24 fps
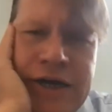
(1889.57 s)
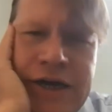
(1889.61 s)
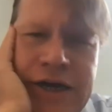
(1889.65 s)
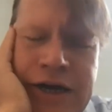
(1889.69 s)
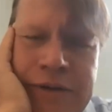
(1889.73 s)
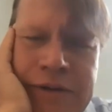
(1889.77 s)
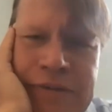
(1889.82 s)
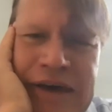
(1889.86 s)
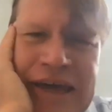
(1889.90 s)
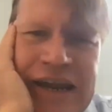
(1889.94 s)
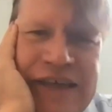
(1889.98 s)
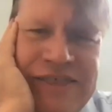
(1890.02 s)

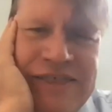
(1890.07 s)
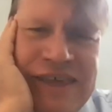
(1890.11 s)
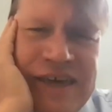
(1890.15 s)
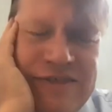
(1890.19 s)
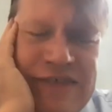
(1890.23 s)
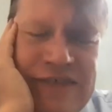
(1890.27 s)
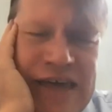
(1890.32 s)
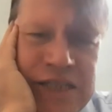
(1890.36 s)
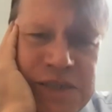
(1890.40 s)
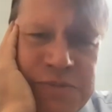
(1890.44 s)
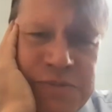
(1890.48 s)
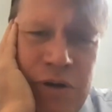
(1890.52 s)
And I
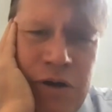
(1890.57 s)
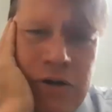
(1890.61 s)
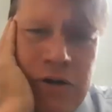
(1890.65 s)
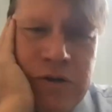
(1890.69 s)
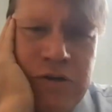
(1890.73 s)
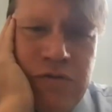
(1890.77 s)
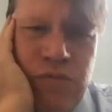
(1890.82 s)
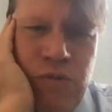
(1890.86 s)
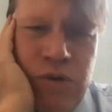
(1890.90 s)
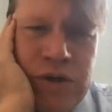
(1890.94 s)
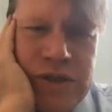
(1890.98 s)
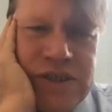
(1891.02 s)
think that's
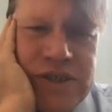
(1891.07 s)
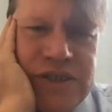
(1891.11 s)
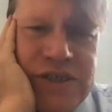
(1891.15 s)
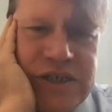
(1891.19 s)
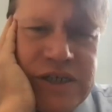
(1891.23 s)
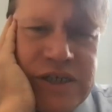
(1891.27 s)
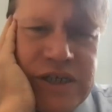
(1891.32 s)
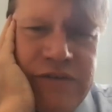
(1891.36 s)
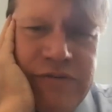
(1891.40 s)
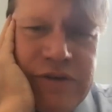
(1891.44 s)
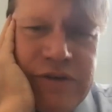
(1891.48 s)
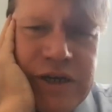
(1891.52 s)
part of what's
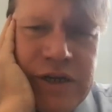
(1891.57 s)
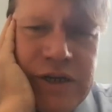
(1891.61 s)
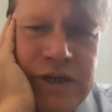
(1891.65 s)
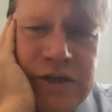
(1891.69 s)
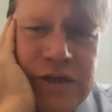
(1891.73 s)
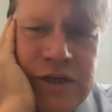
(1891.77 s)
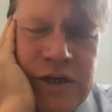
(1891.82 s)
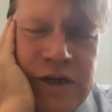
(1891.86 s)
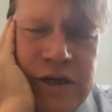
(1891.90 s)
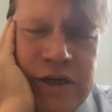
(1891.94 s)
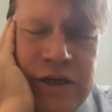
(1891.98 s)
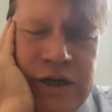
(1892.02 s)

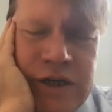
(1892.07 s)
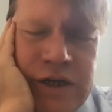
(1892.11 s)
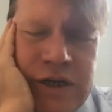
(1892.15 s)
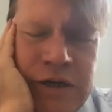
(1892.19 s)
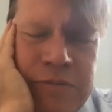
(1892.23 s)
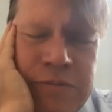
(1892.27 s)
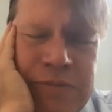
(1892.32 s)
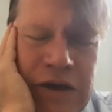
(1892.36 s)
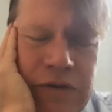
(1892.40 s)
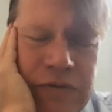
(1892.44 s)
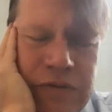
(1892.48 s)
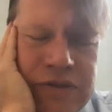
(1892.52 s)
significant
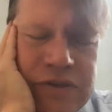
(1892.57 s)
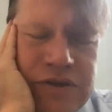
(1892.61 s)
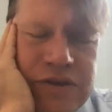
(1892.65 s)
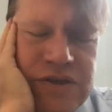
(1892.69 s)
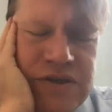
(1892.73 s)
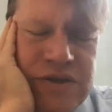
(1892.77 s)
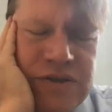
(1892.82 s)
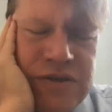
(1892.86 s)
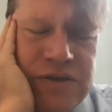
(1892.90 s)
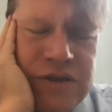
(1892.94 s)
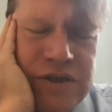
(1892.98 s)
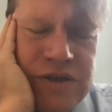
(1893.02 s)
about
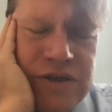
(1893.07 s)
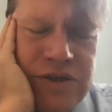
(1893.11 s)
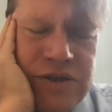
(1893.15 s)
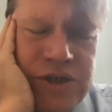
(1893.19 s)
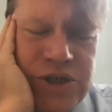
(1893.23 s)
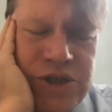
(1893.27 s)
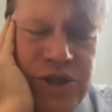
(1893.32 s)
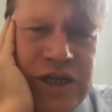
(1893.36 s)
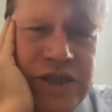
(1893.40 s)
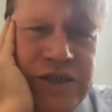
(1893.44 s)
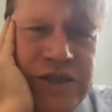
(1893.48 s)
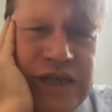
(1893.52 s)

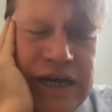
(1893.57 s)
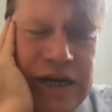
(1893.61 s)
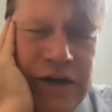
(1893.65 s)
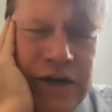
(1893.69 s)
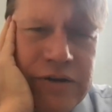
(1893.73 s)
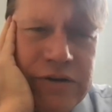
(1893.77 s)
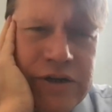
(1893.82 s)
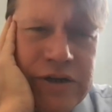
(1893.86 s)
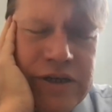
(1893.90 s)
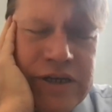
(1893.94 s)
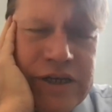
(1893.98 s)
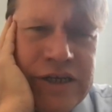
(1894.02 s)
the
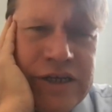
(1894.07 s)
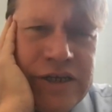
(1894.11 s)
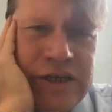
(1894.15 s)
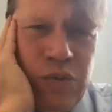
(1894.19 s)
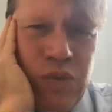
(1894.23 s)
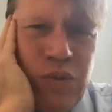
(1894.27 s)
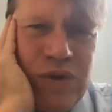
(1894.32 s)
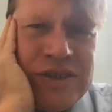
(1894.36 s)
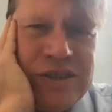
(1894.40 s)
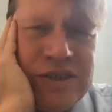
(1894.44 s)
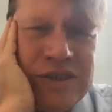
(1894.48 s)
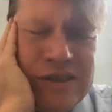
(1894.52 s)
shutdown.
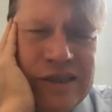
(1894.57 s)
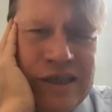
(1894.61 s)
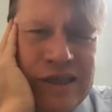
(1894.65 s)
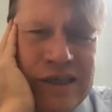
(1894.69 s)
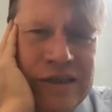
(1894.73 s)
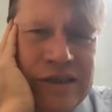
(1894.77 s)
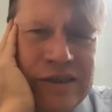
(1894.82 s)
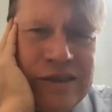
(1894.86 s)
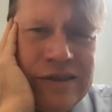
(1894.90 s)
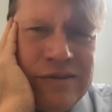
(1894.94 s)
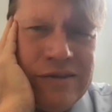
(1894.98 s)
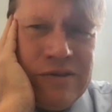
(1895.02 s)
It wasn't
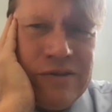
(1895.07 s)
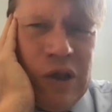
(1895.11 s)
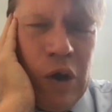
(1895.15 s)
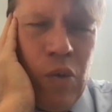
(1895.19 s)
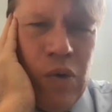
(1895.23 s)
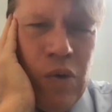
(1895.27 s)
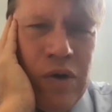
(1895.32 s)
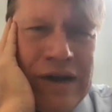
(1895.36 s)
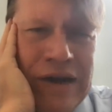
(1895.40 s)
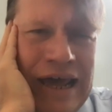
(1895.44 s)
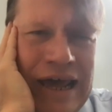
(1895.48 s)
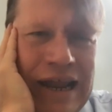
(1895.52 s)
that no
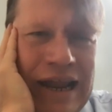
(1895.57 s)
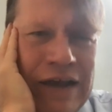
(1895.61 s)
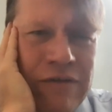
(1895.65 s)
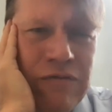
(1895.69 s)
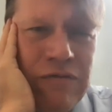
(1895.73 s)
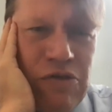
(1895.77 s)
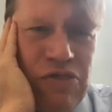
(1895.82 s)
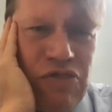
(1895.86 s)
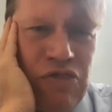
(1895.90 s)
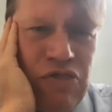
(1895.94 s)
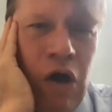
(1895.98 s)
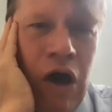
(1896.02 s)
one had
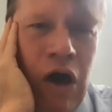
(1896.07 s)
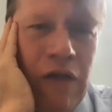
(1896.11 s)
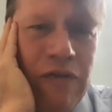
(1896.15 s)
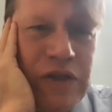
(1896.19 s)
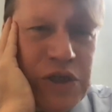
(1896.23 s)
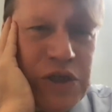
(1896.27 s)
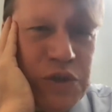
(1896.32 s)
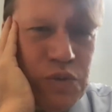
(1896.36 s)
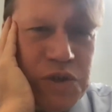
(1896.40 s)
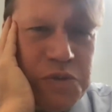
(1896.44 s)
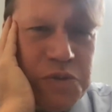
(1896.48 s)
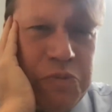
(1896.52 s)
ever thought
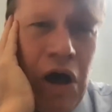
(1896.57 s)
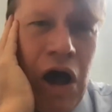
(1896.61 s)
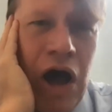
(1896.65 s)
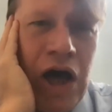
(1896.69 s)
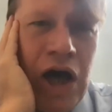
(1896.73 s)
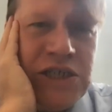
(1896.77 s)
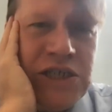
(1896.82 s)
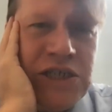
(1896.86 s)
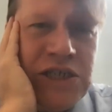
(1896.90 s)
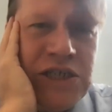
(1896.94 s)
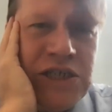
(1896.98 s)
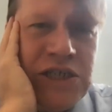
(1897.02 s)
this was
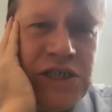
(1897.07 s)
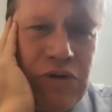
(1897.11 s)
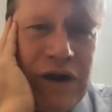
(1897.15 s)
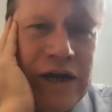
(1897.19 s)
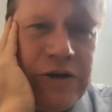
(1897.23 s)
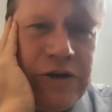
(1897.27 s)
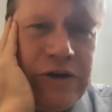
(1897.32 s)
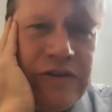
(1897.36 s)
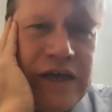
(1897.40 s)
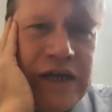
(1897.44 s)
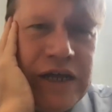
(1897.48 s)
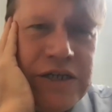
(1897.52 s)
possible
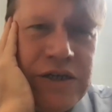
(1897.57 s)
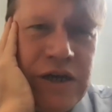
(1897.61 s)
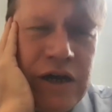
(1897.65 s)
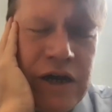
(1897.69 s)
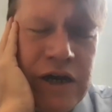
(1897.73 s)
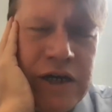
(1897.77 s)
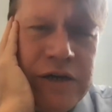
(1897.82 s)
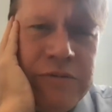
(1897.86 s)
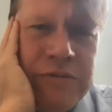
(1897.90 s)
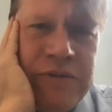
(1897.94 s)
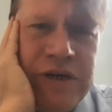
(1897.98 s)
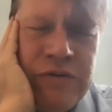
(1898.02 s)
prior to that
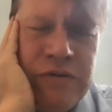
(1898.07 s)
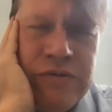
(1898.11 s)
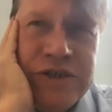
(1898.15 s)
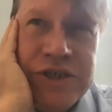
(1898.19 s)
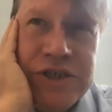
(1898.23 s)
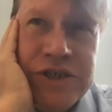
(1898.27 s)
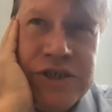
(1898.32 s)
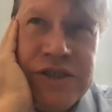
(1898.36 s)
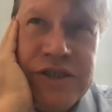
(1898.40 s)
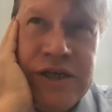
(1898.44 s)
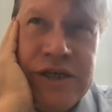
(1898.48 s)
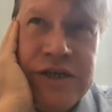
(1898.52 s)
time. It
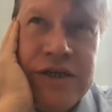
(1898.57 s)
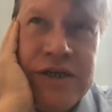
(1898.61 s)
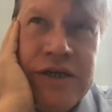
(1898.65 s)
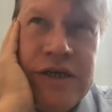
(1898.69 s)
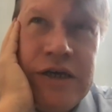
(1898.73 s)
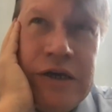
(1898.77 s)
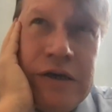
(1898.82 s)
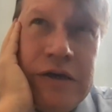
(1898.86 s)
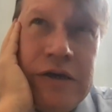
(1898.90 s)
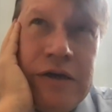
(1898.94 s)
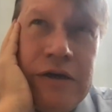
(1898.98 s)
was just that